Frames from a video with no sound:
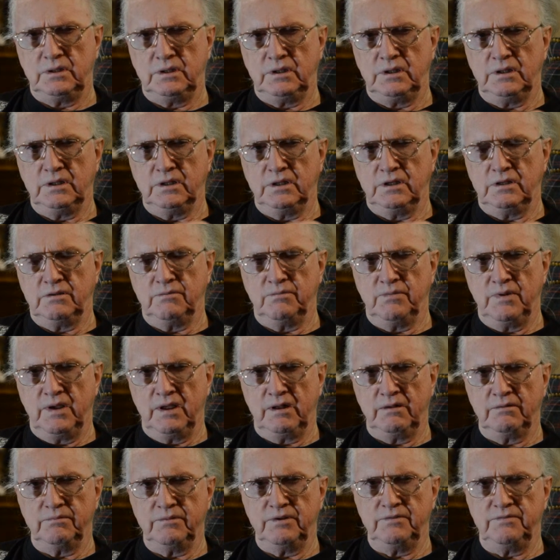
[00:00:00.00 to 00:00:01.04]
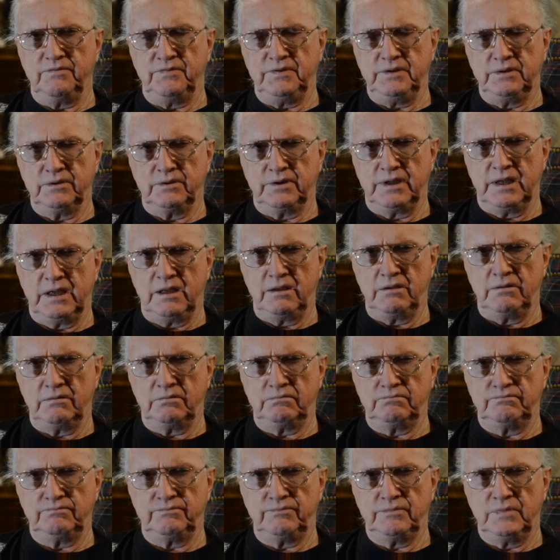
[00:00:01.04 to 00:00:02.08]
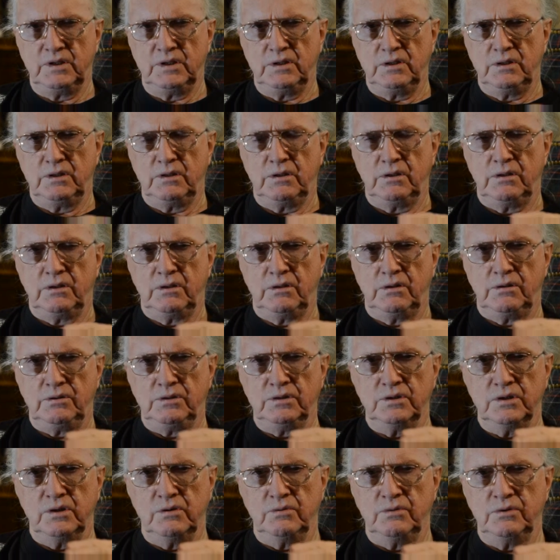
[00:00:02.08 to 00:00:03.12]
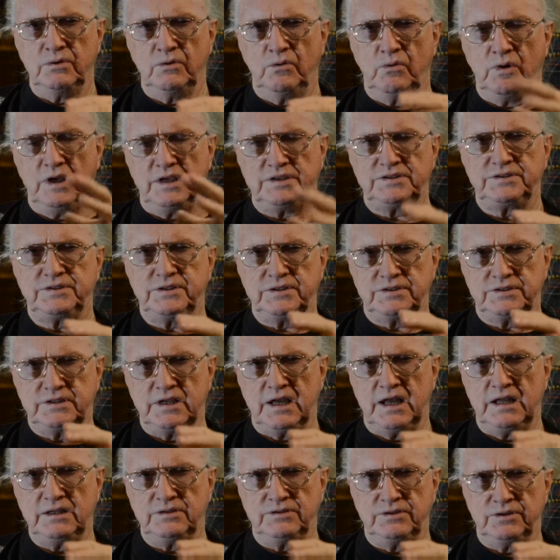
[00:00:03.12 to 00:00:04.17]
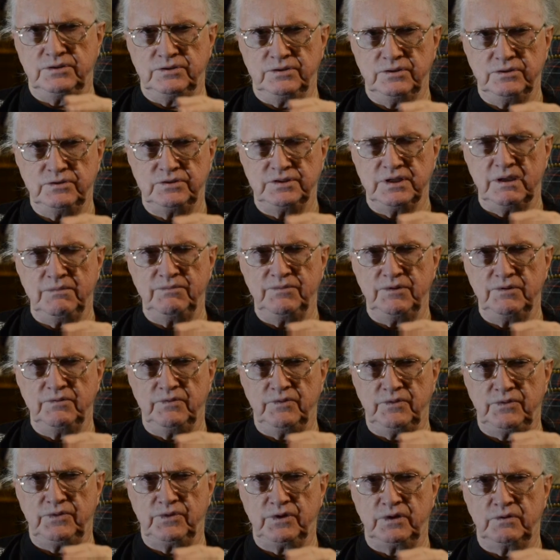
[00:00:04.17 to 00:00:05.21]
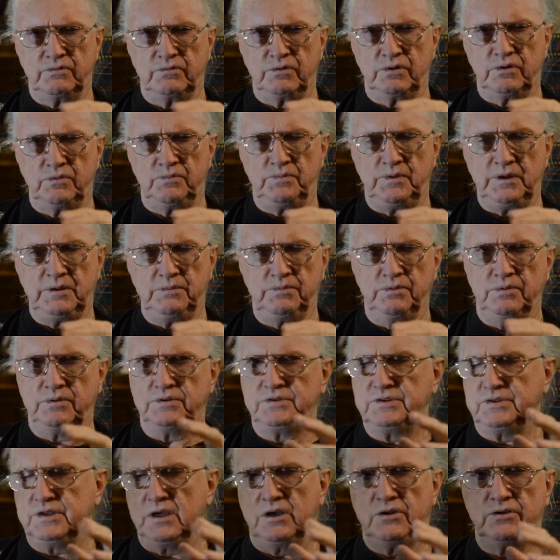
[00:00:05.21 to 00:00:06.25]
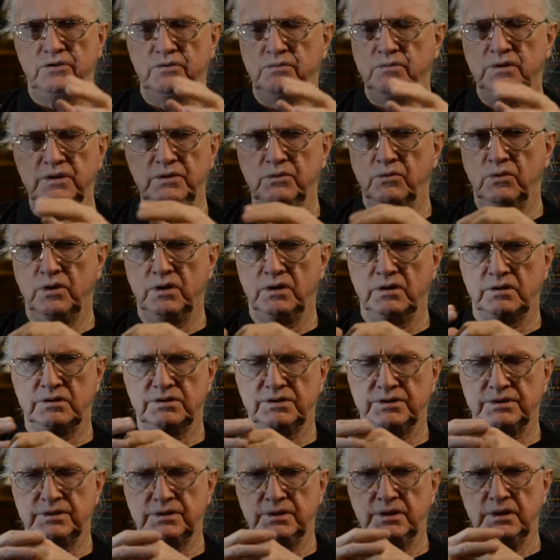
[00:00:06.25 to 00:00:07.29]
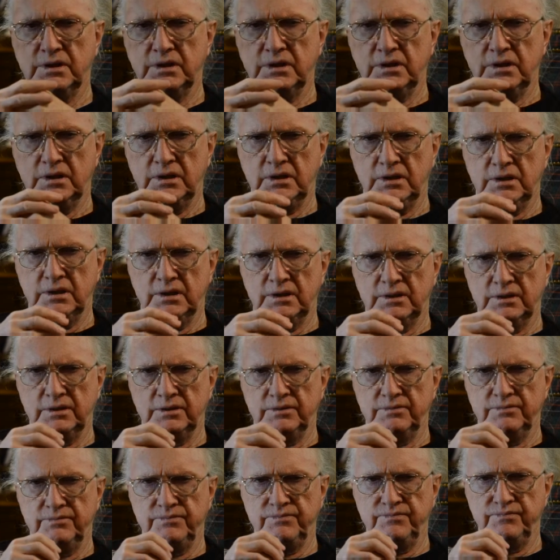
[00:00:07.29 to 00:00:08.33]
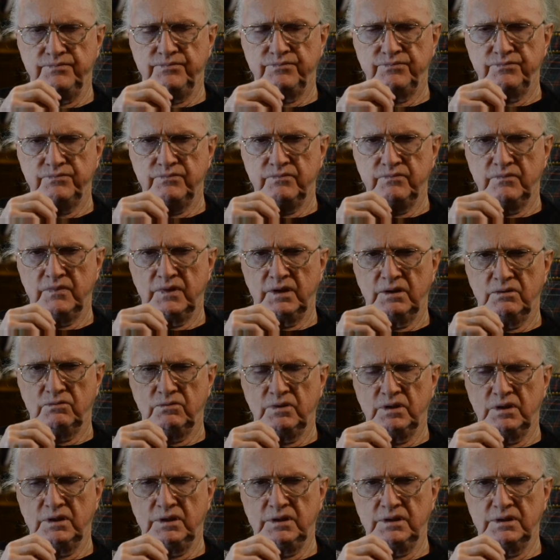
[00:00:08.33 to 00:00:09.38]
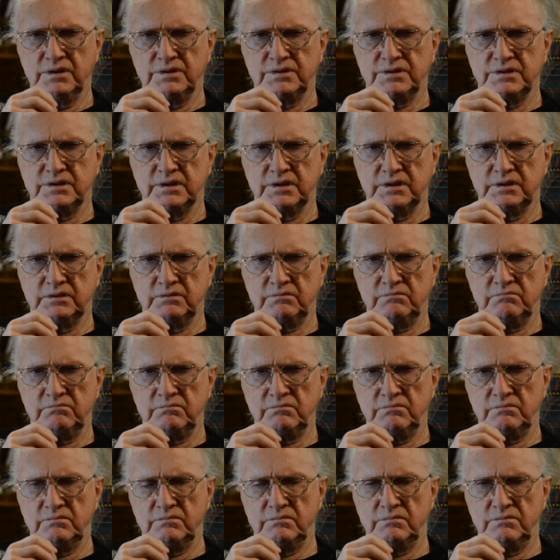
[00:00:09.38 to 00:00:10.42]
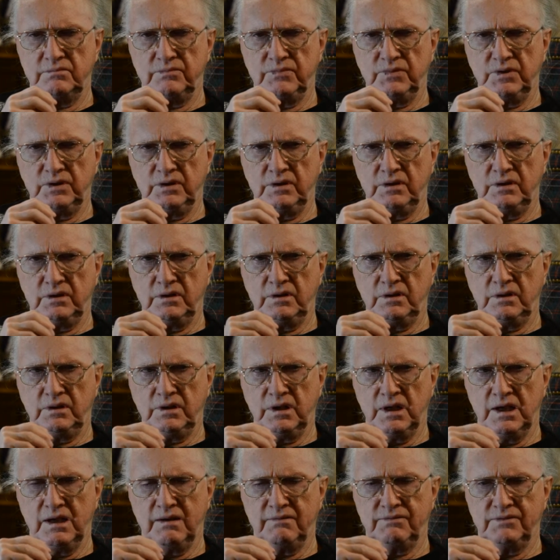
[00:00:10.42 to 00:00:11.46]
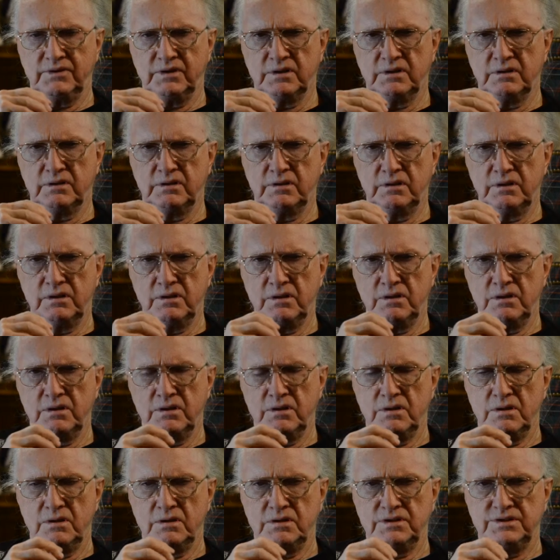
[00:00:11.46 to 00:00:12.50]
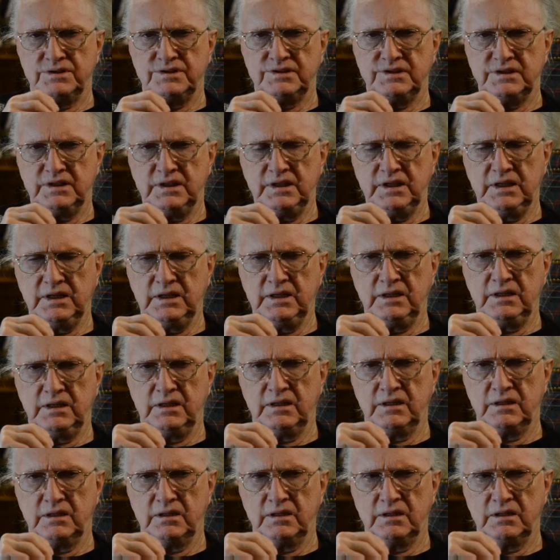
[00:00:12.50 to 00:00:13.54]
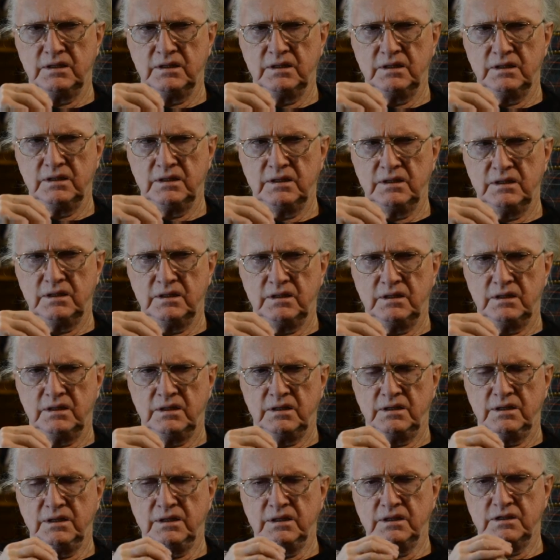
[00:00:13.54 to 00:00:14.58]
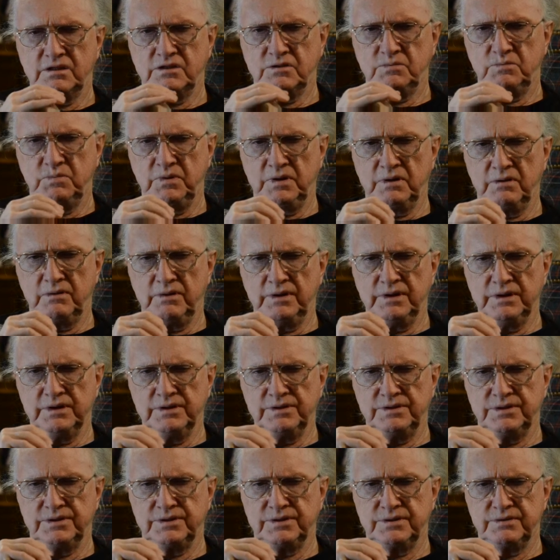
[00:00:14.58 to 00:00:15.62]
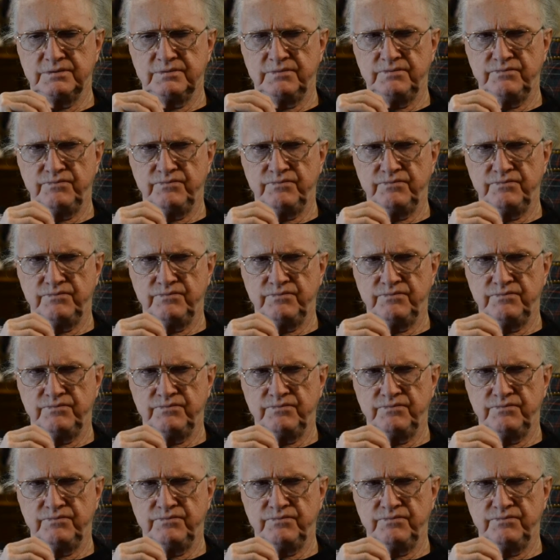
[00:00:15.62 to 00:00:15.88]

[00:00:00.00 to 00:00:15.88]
in the development field how, when the West decides to do something for third world people, it seldomly works. It really is, you have to see the experience